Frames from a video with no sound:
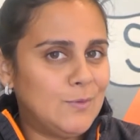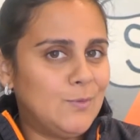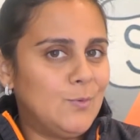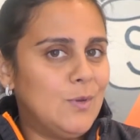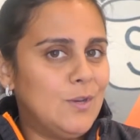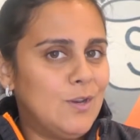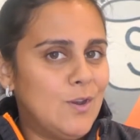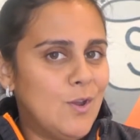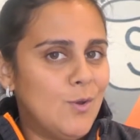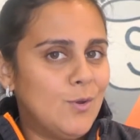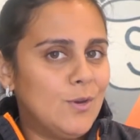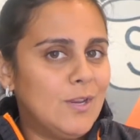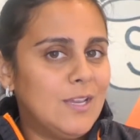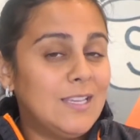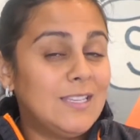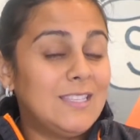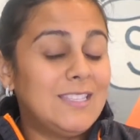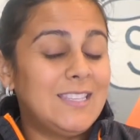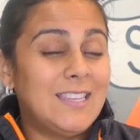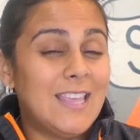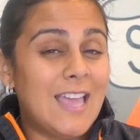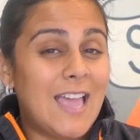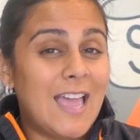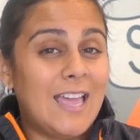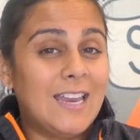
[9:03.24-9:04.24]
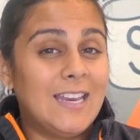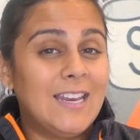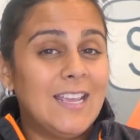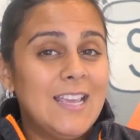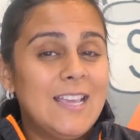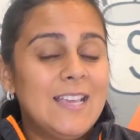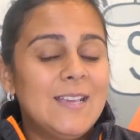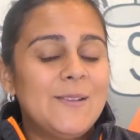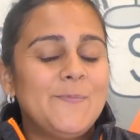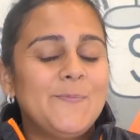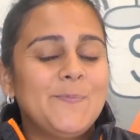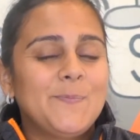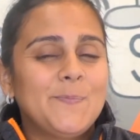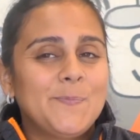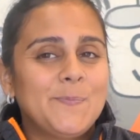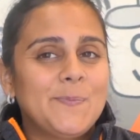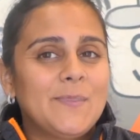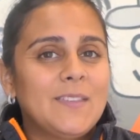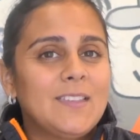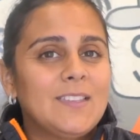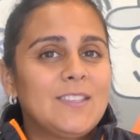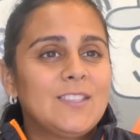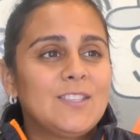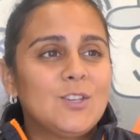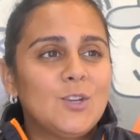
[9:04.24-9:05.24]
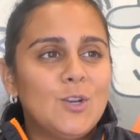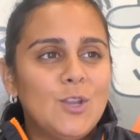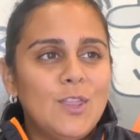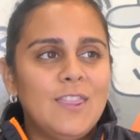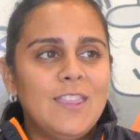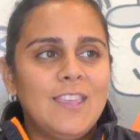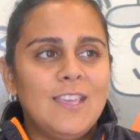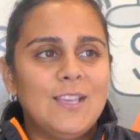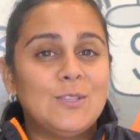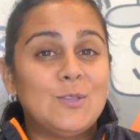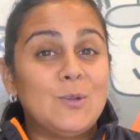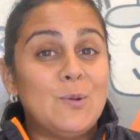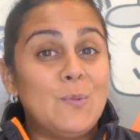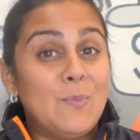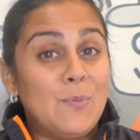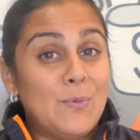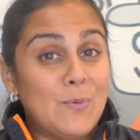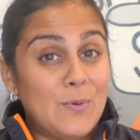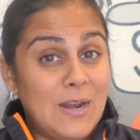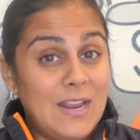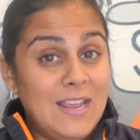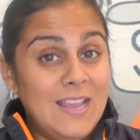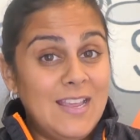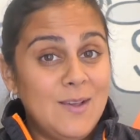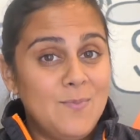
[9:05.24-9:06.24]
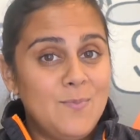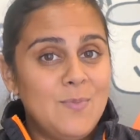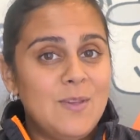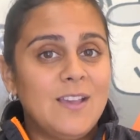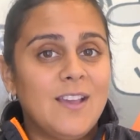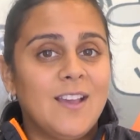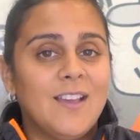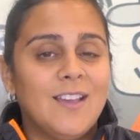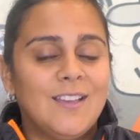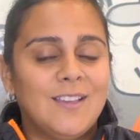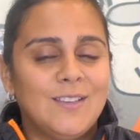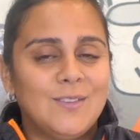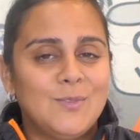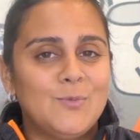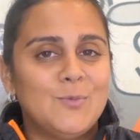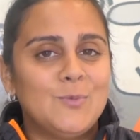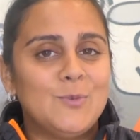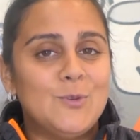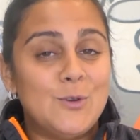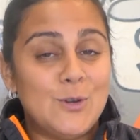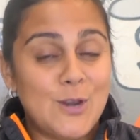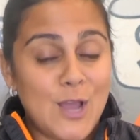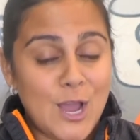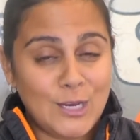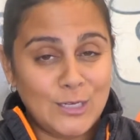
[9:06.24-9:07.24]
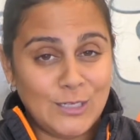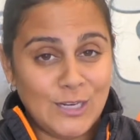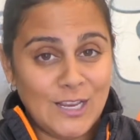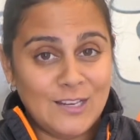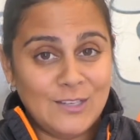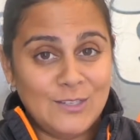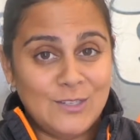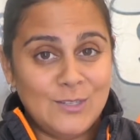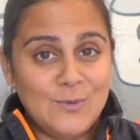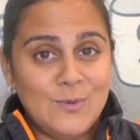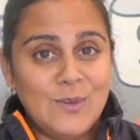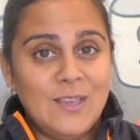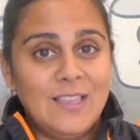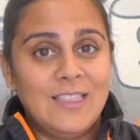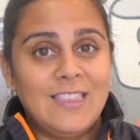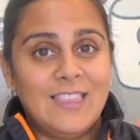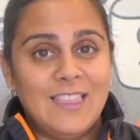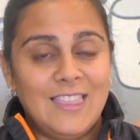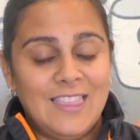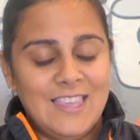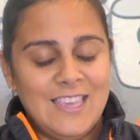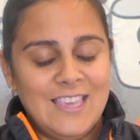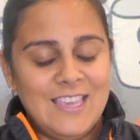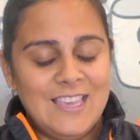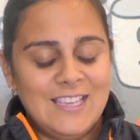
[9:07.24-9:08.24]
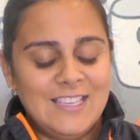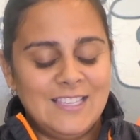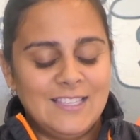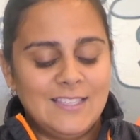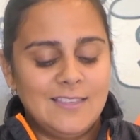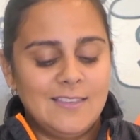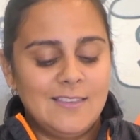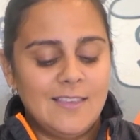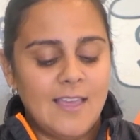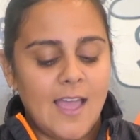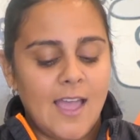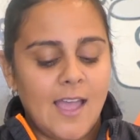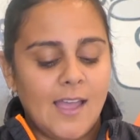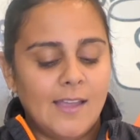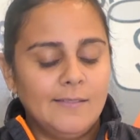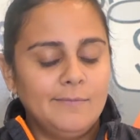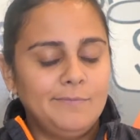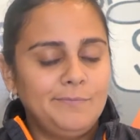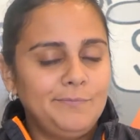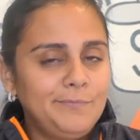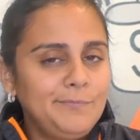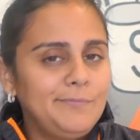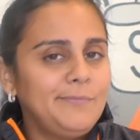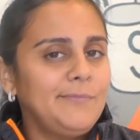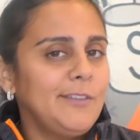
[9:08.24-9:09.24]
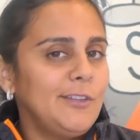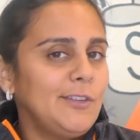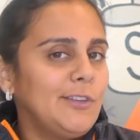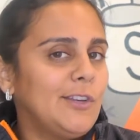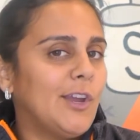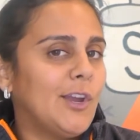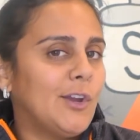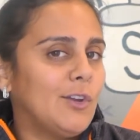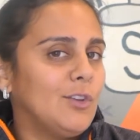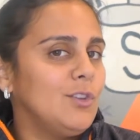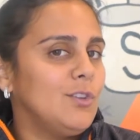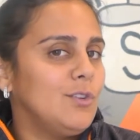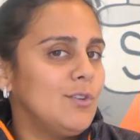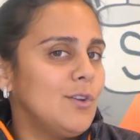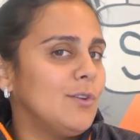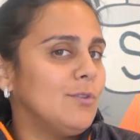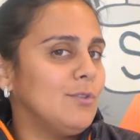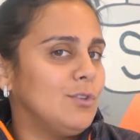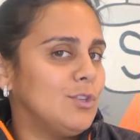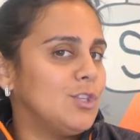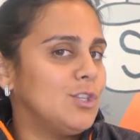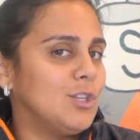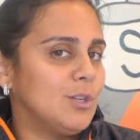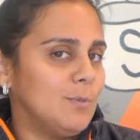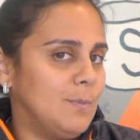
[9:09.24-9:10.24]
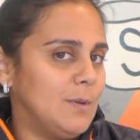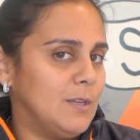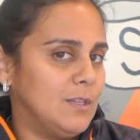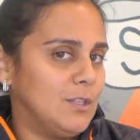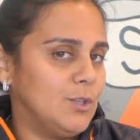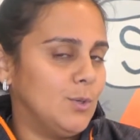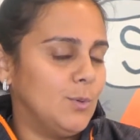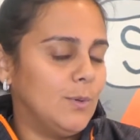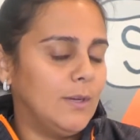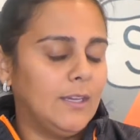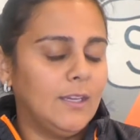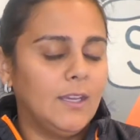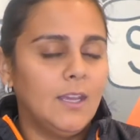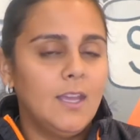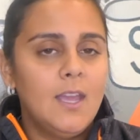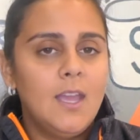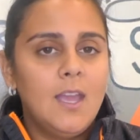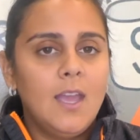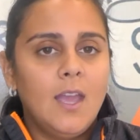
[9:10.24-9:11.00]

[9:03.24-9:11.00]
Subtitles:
we notice that certain things will break because you're not doing the things that you know you should be doing.